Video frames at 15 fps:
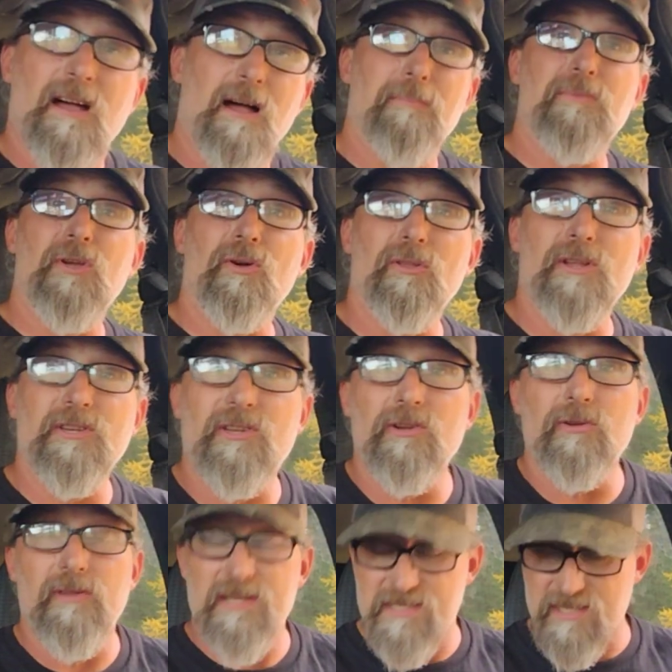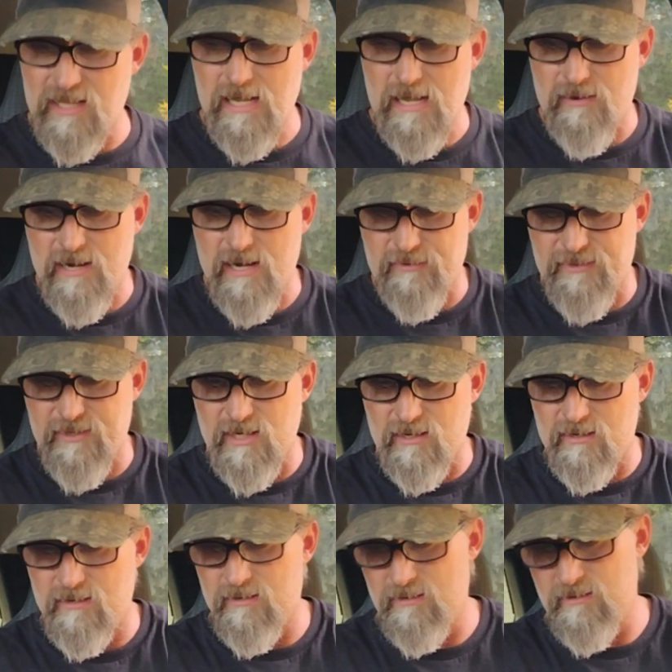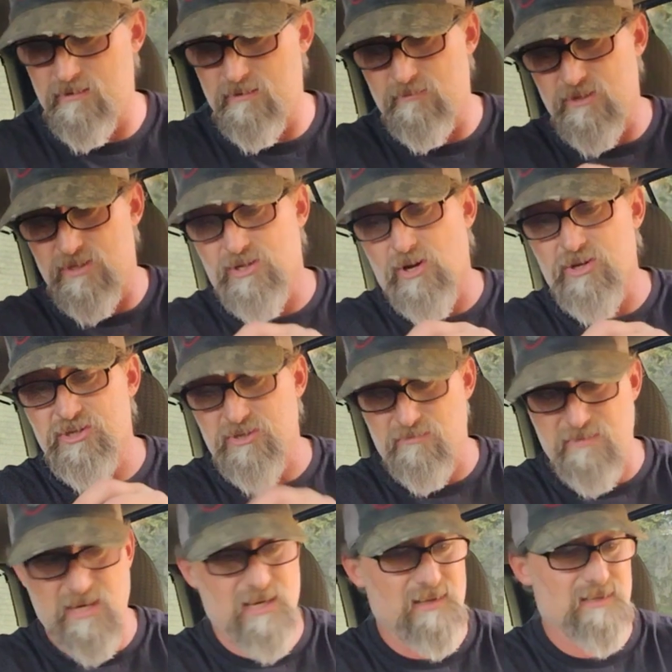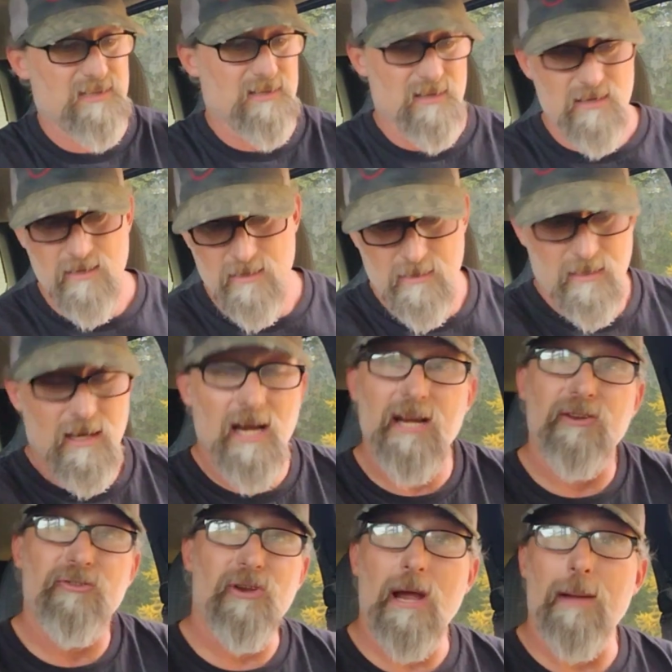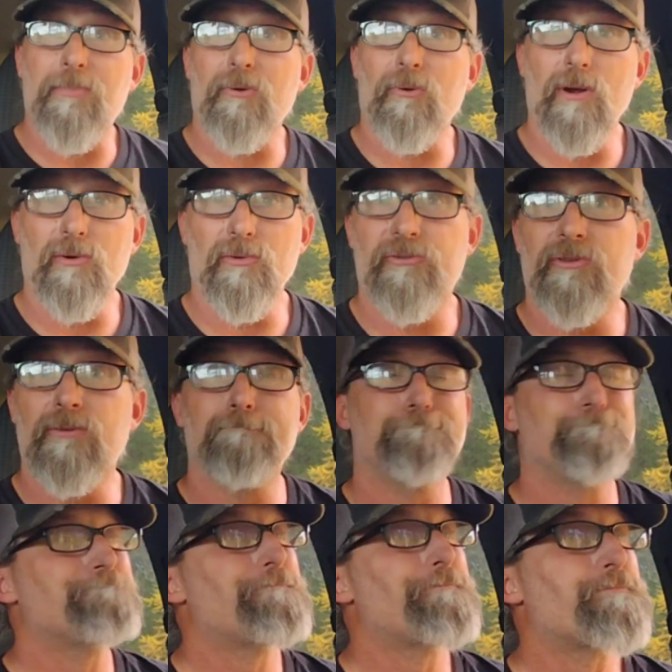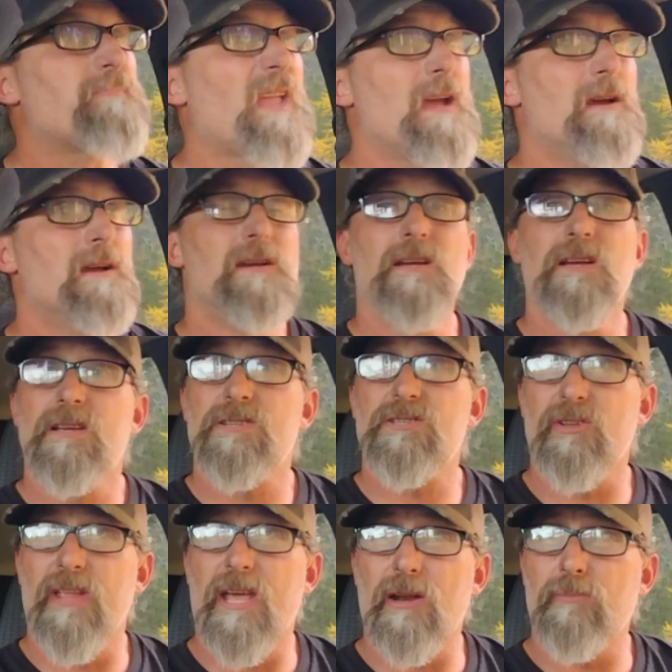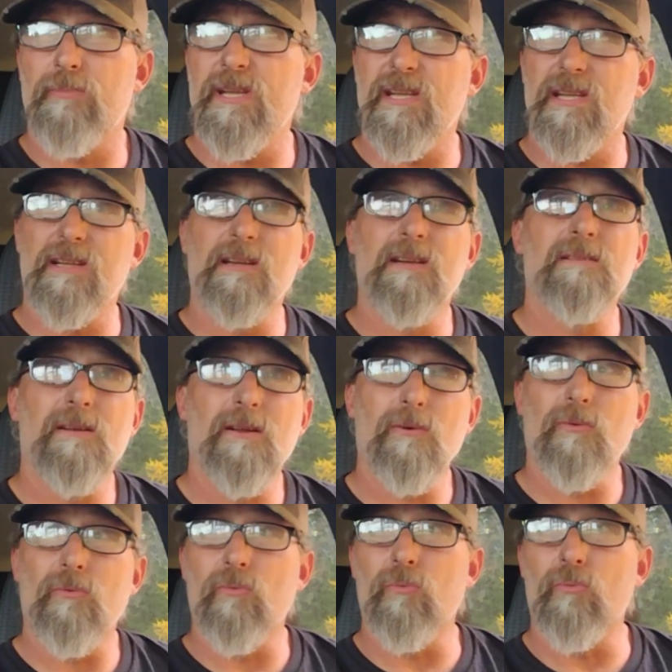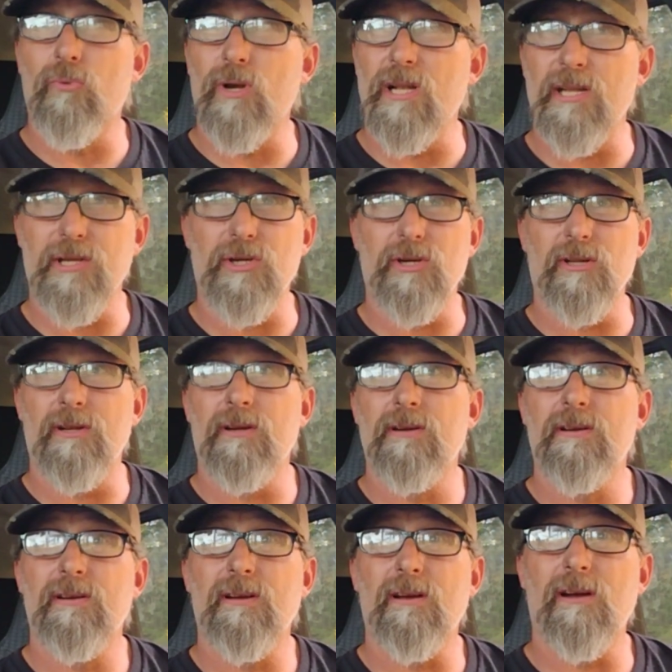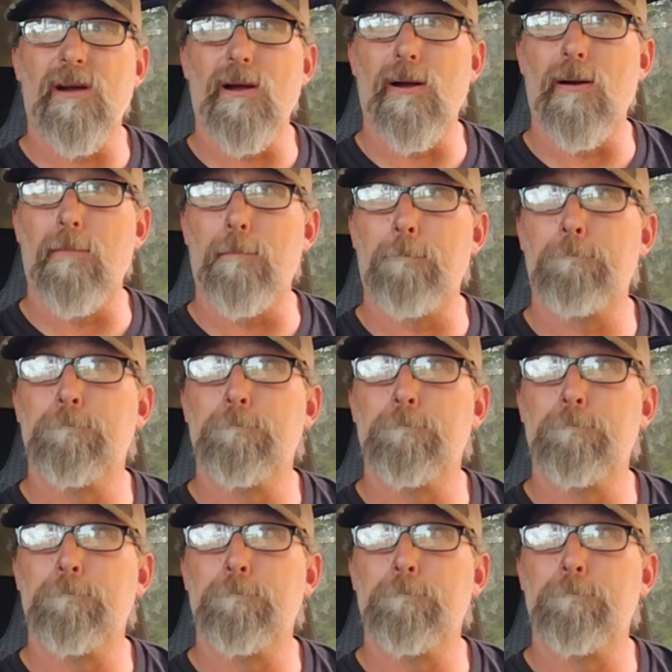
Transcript: I'm the only dude that's allowed out there, which also means I can trap the roads. So that'll be really good. Yeah,